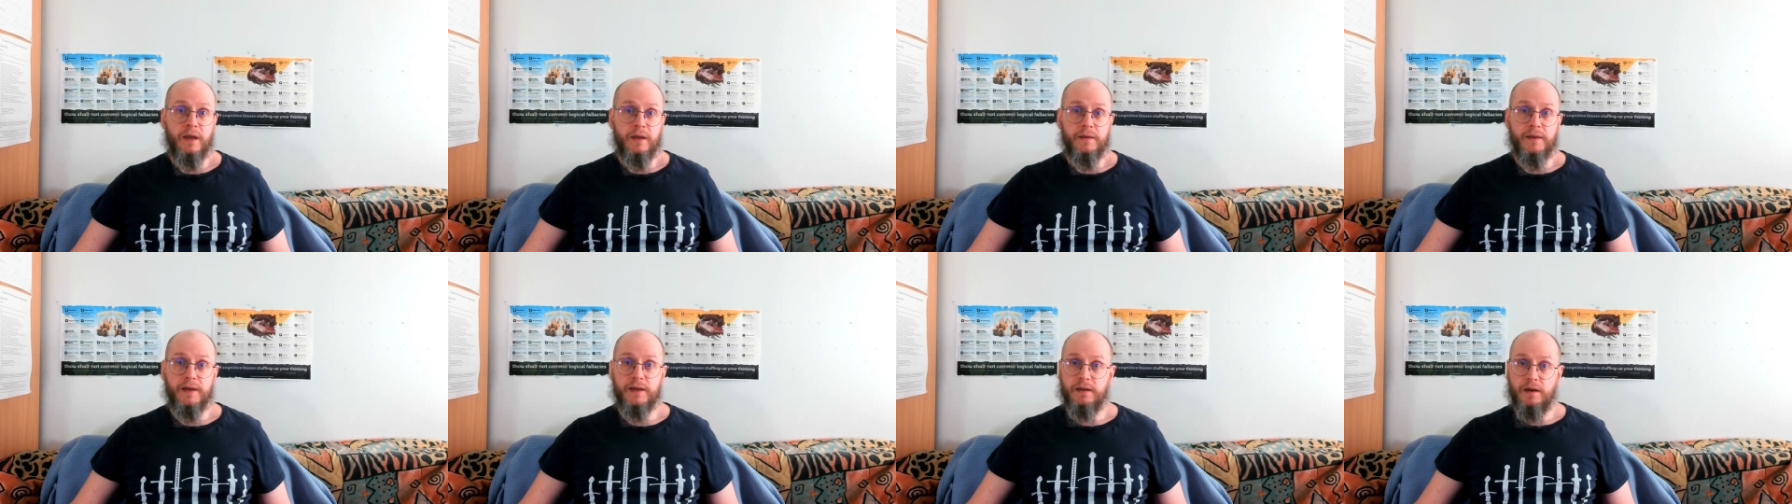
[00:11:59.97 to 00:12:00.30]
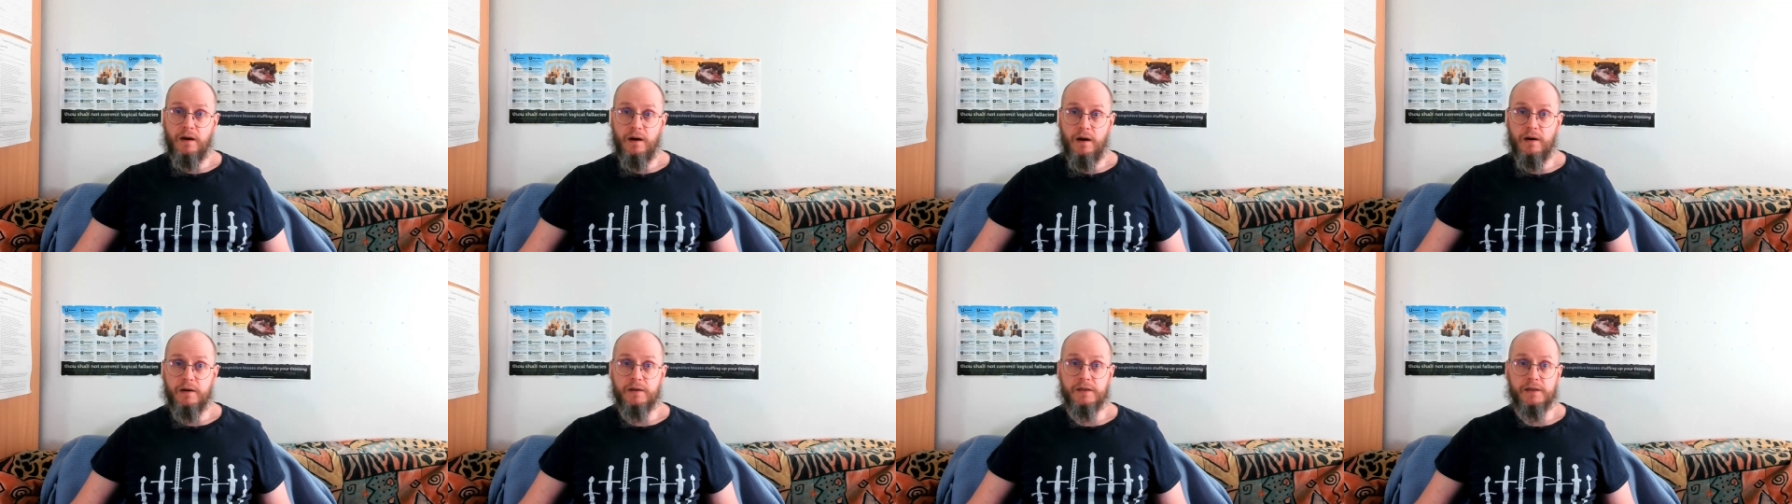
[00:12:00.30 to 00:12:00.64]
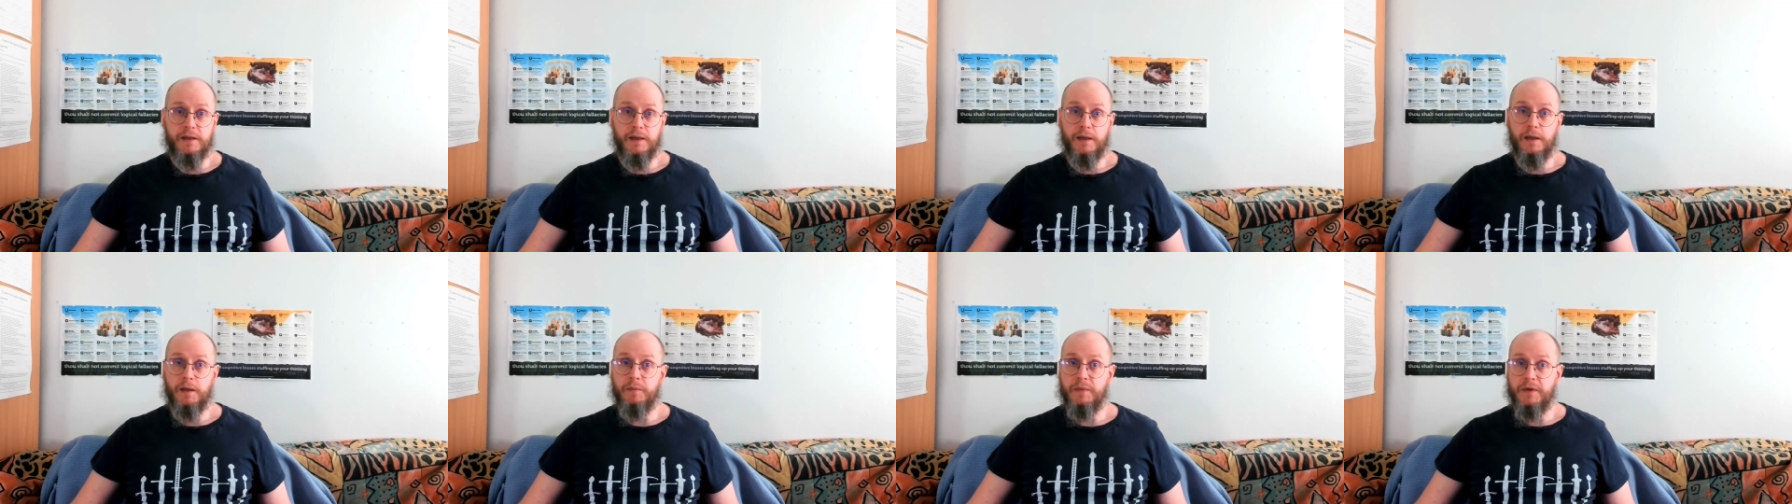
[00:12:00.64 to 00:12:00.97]
that are
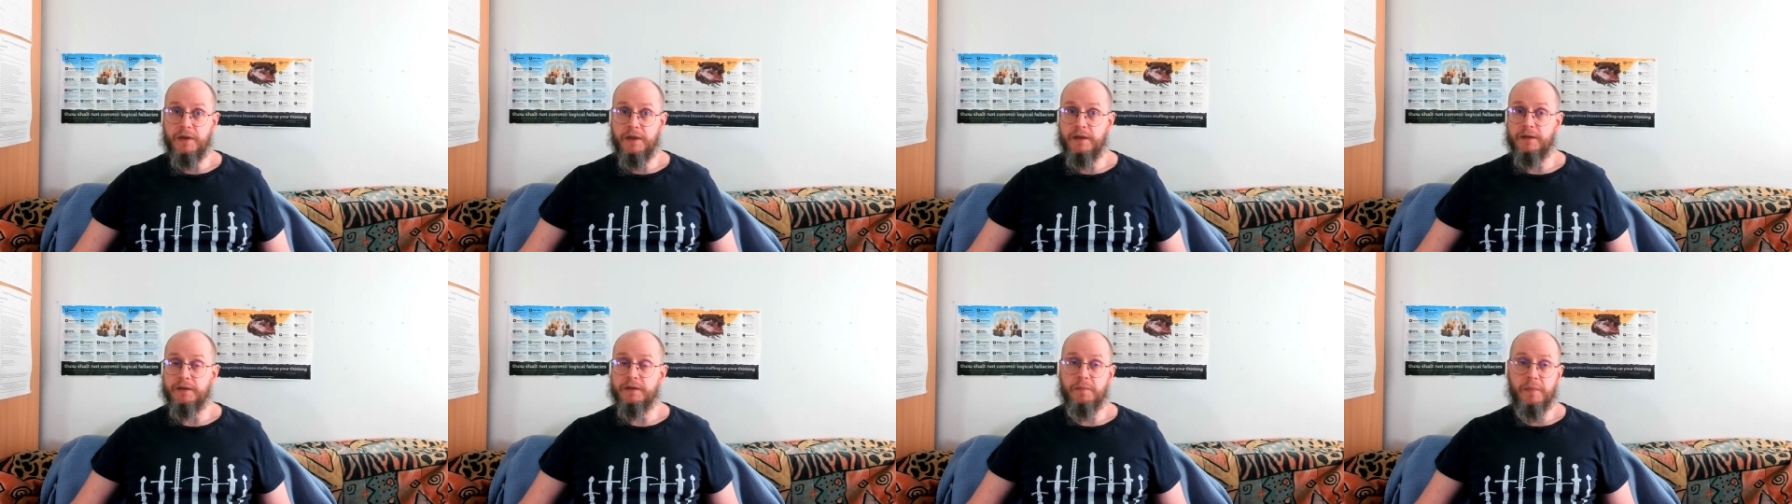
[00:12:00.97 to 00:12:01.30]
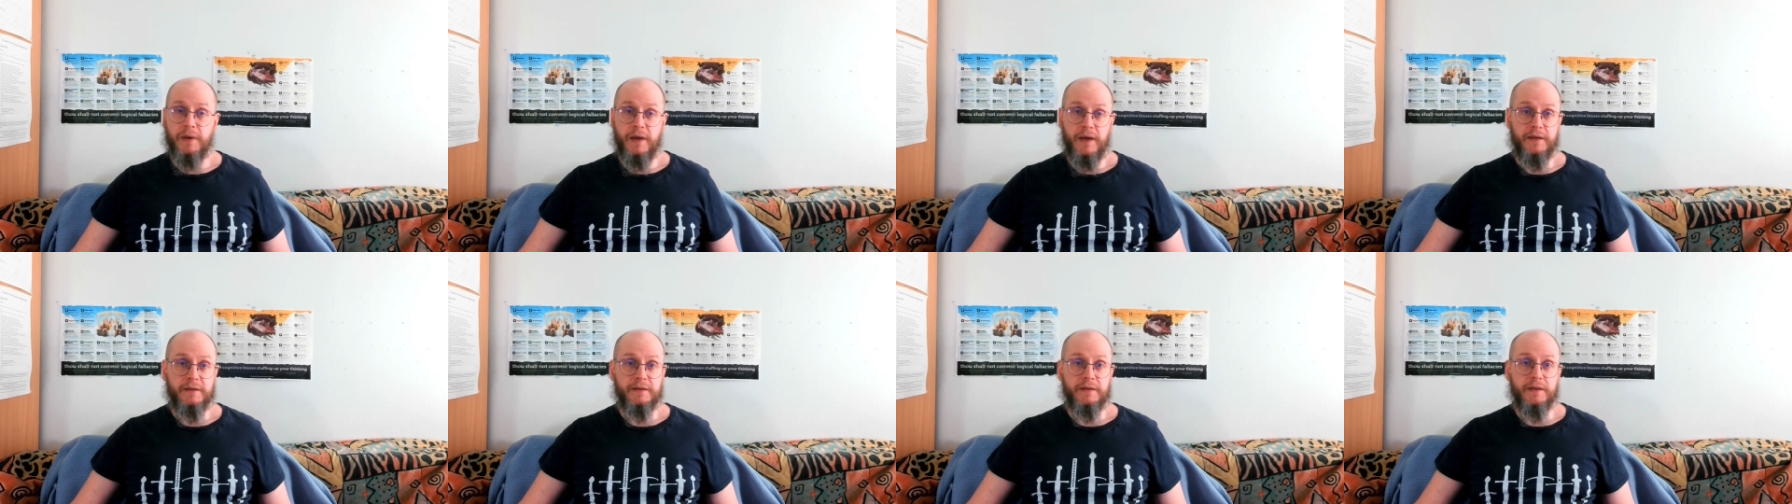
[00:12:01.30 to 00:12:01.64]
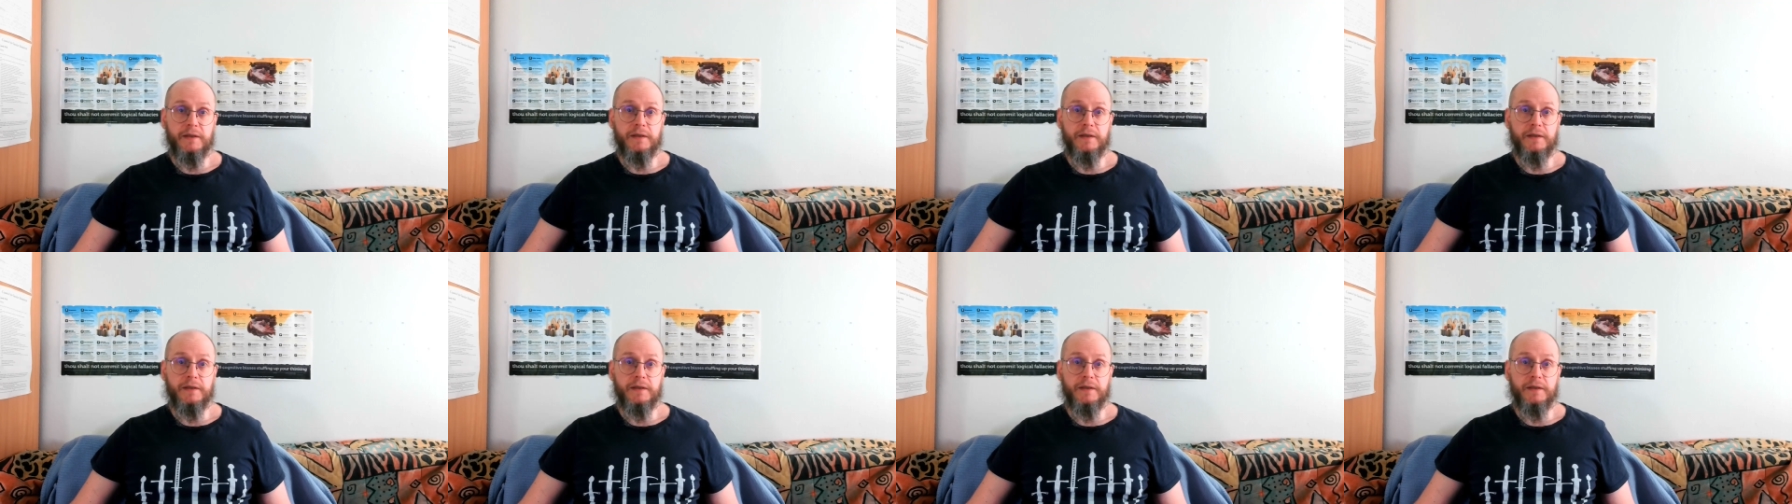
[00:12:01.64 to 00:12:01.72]
still being debated